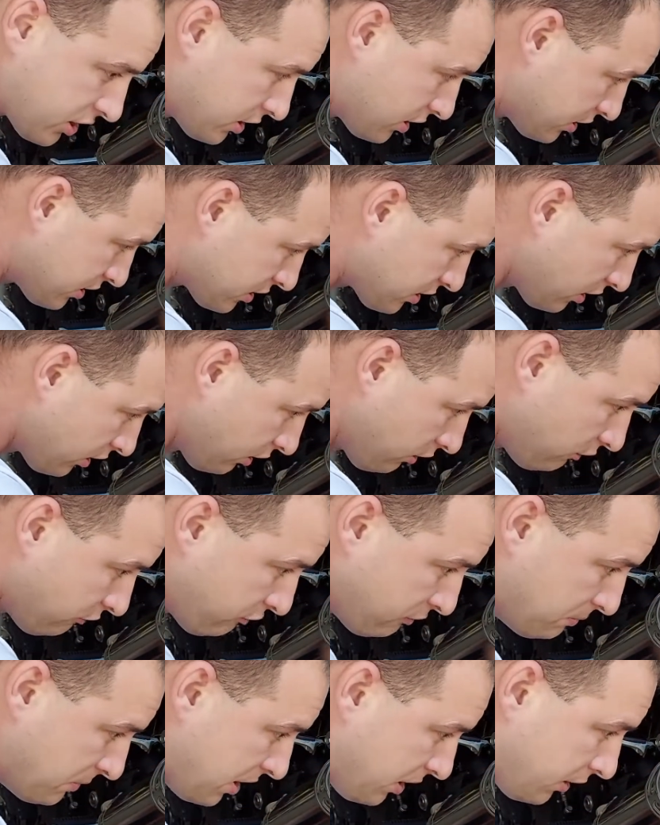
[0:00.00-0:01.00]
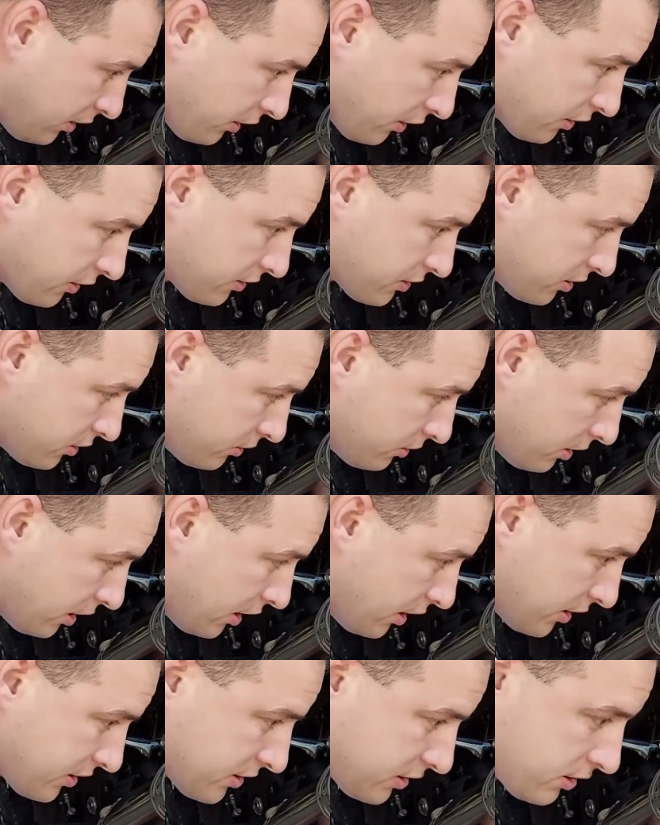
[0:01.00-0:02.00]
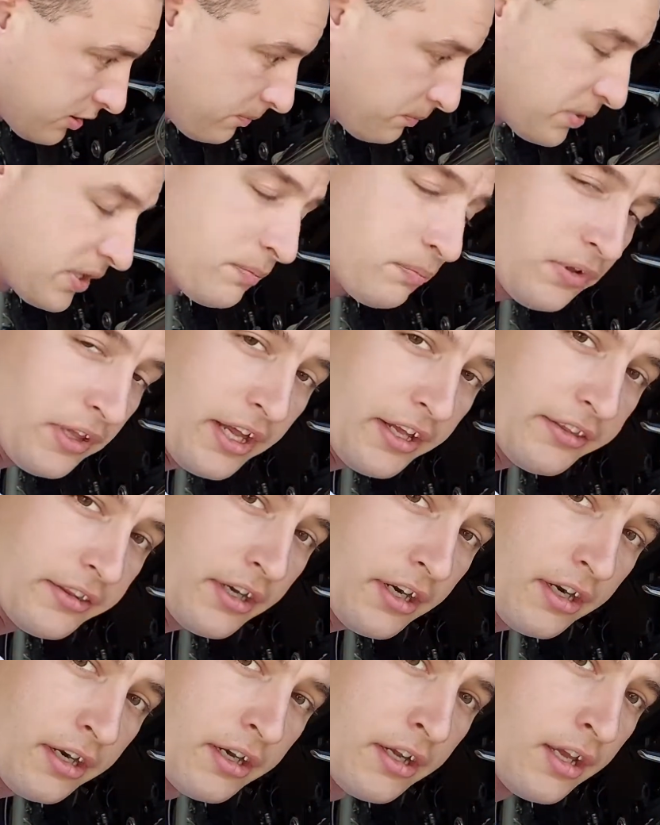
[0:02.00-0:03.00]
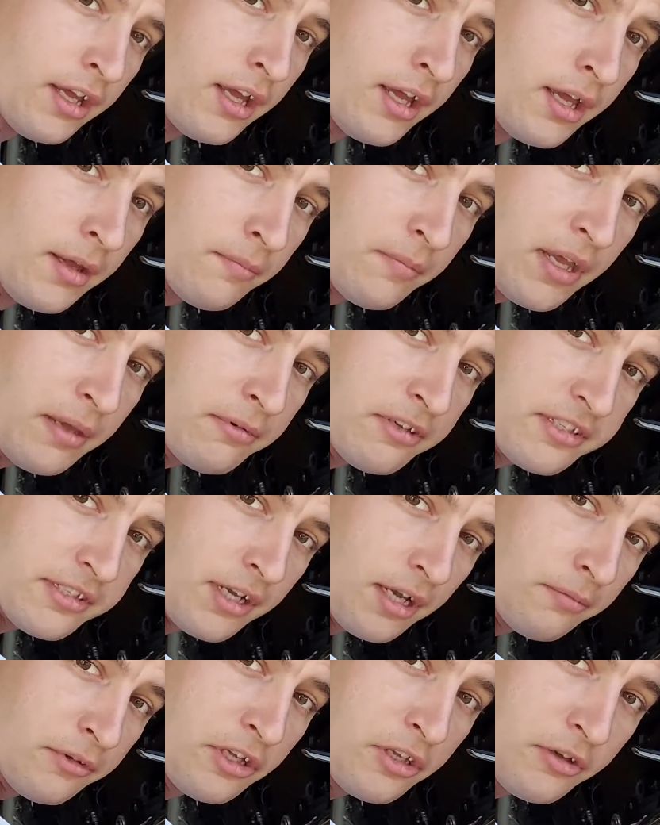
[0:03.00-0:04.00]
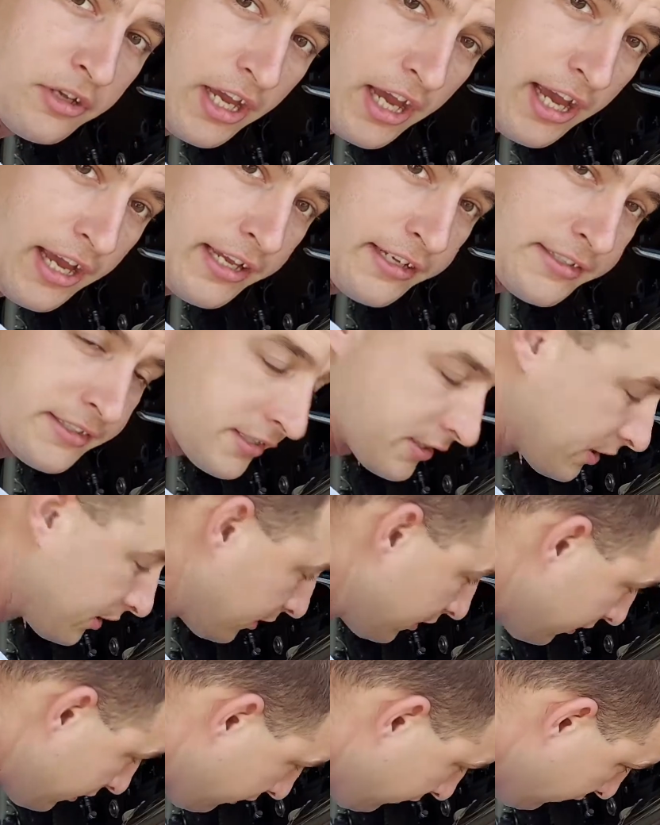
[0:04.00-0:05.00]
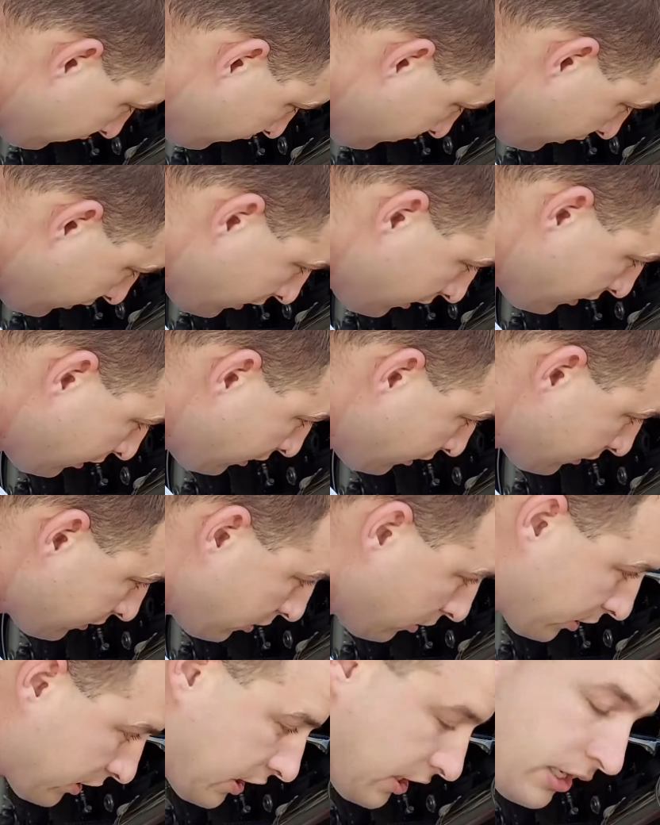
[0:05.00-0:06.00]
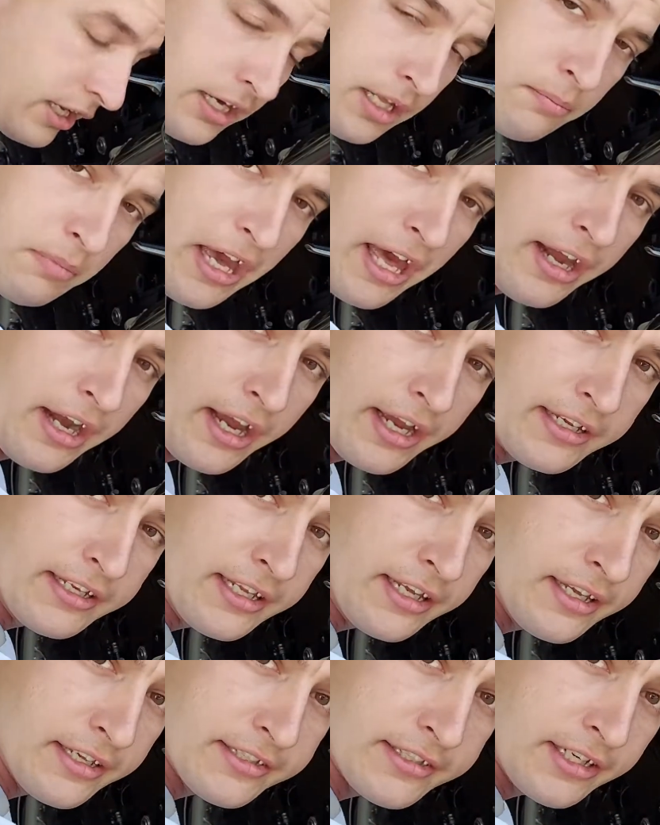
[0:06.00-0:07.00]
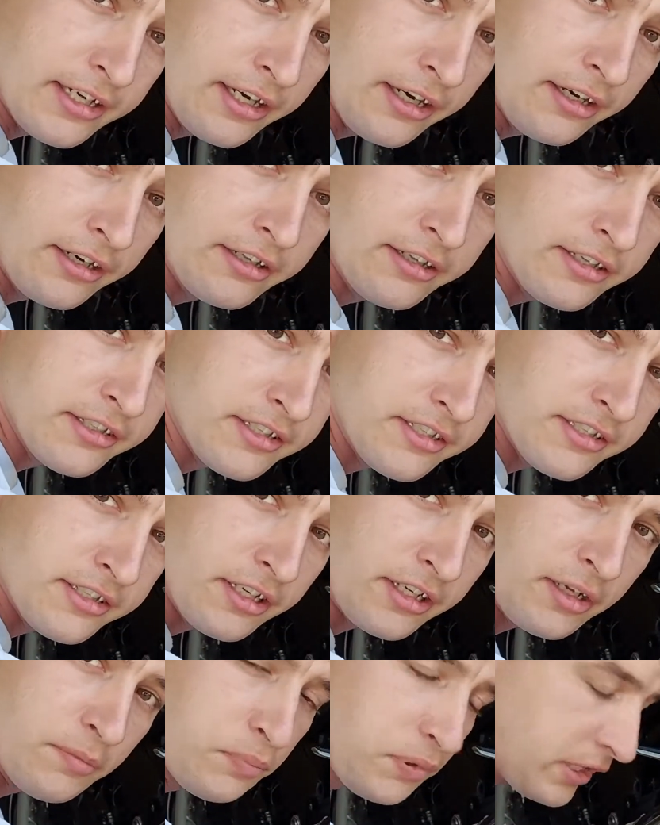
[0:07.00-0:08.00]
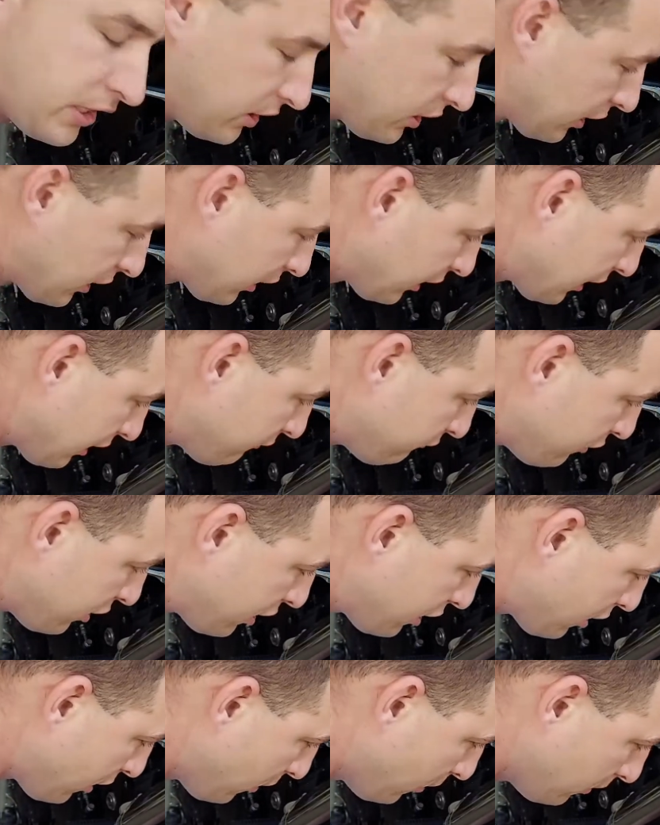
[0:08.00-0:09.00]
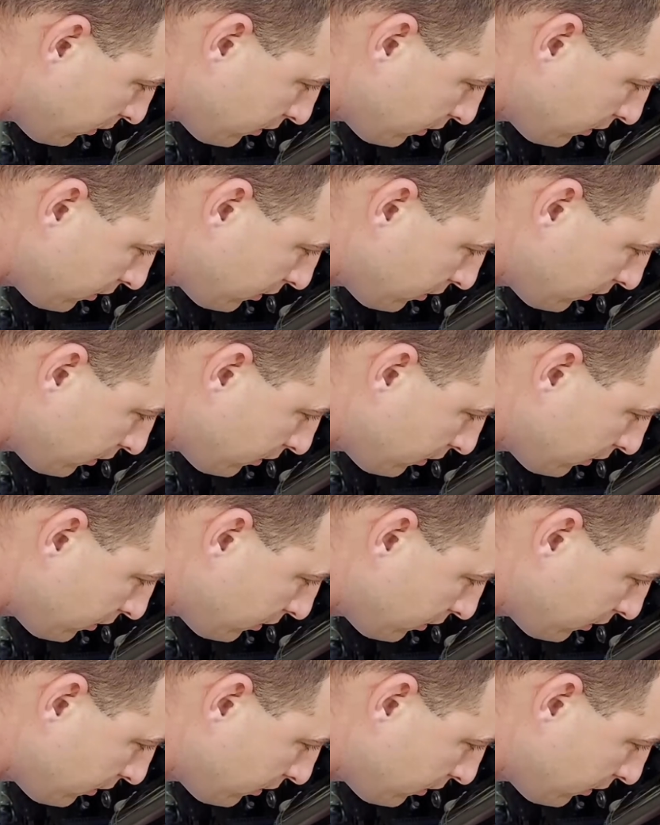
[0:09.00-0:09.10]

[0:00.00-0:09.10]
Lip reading: is a little familiar to some people out there, maybe some of you guys. Don't get any bad ideas here. This is a completely clean video.